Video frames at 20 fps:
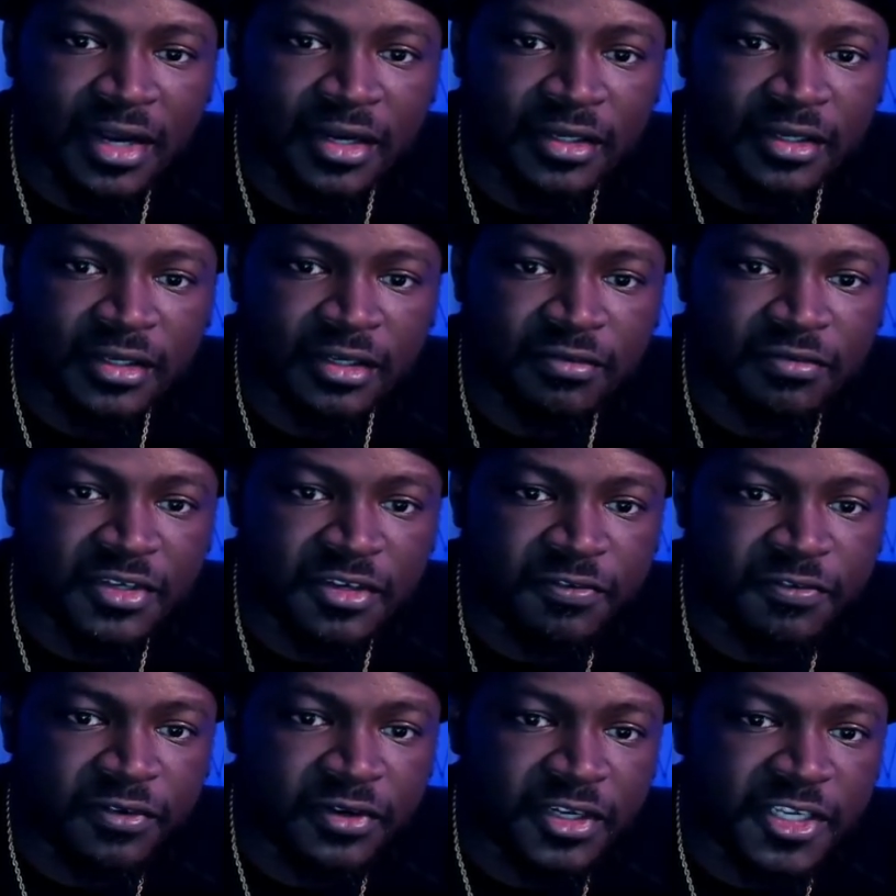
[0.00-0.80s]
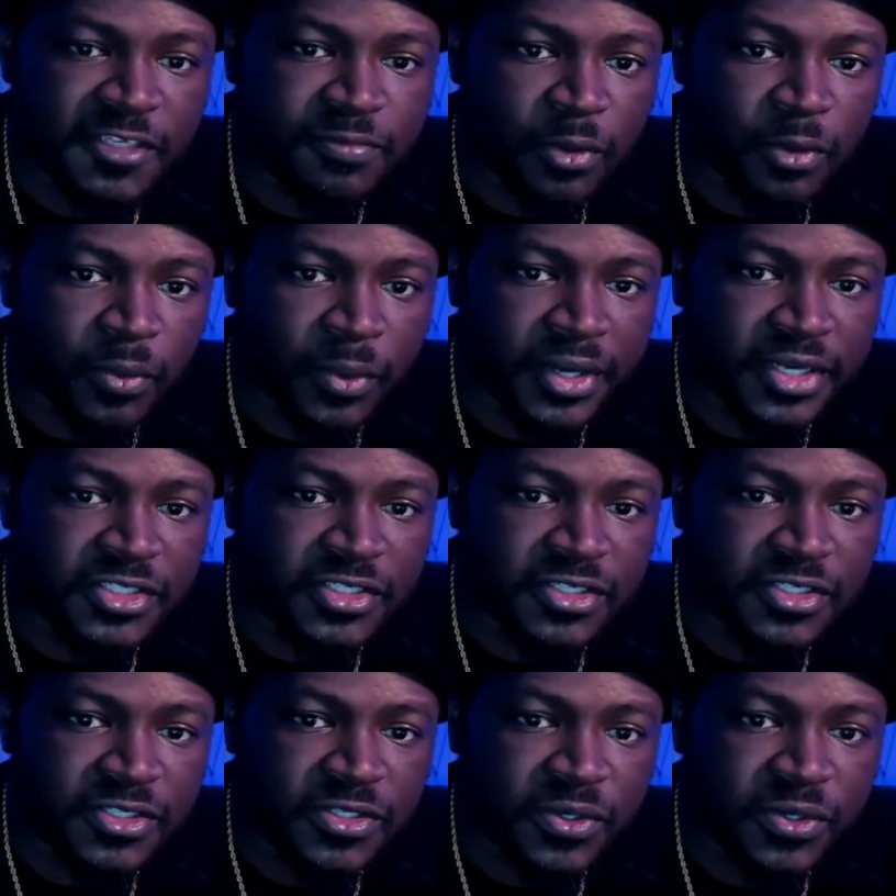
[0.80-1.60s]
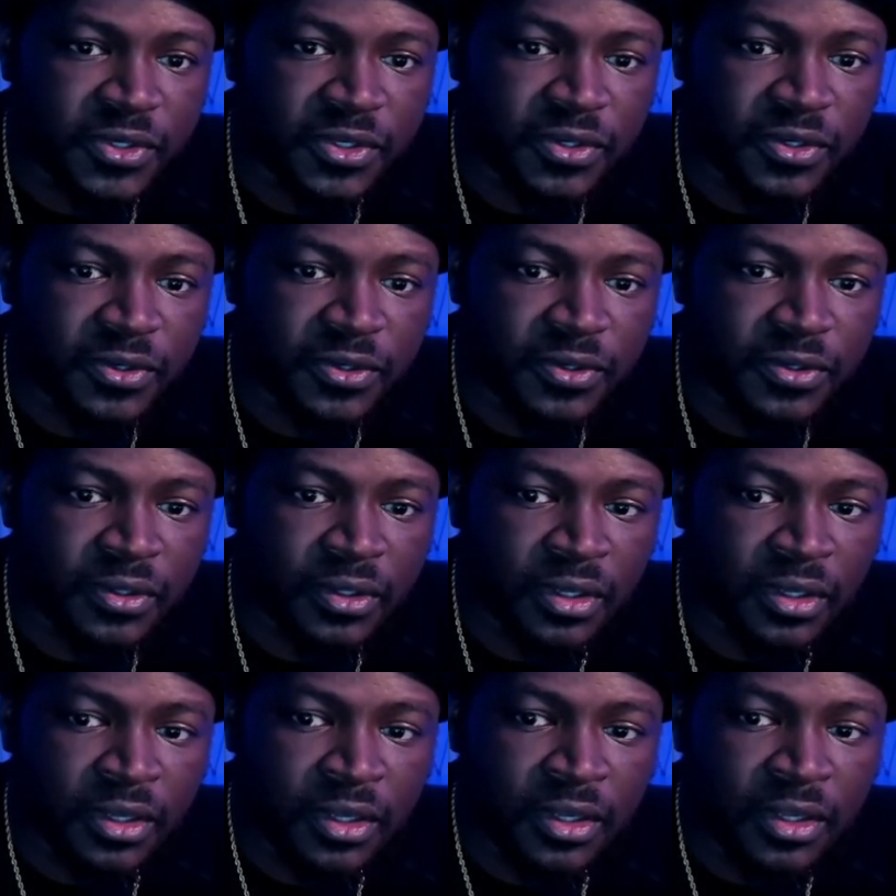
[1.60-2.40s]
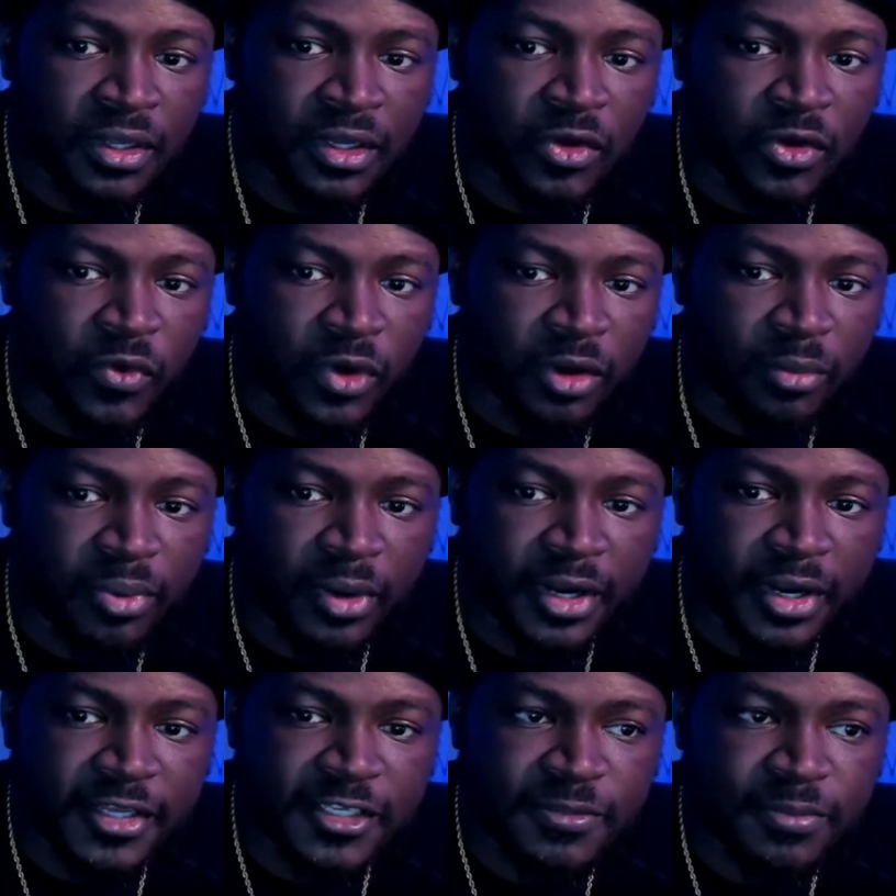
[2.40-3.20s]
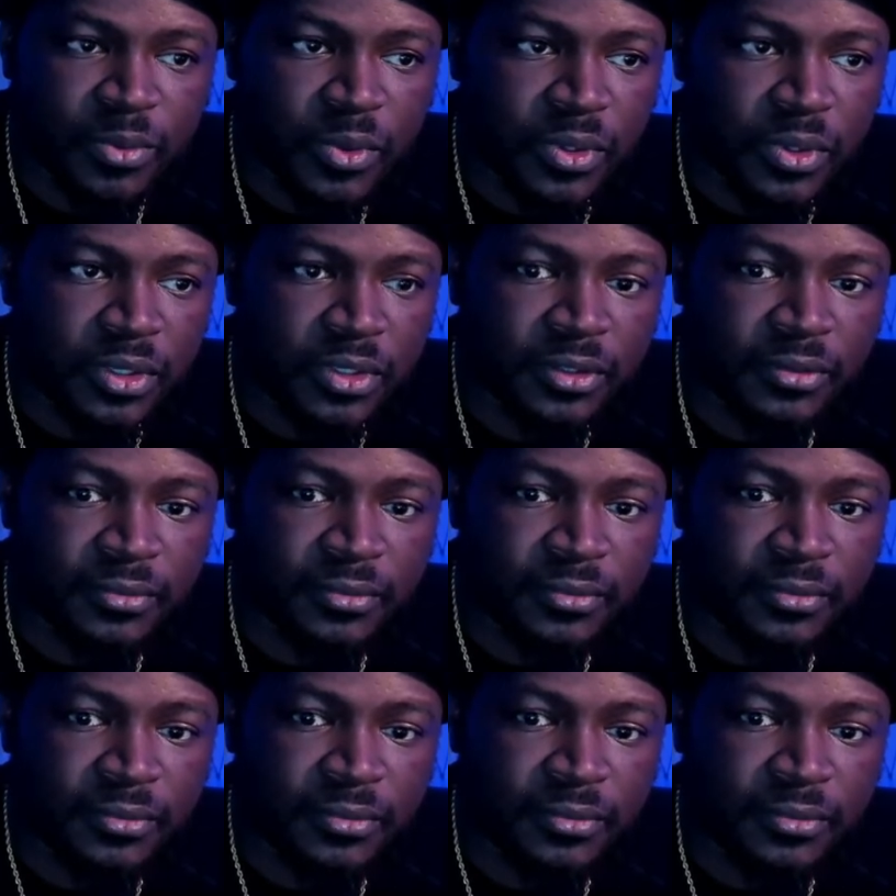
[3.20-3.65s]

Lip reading: of different inspirations on here. Great price point.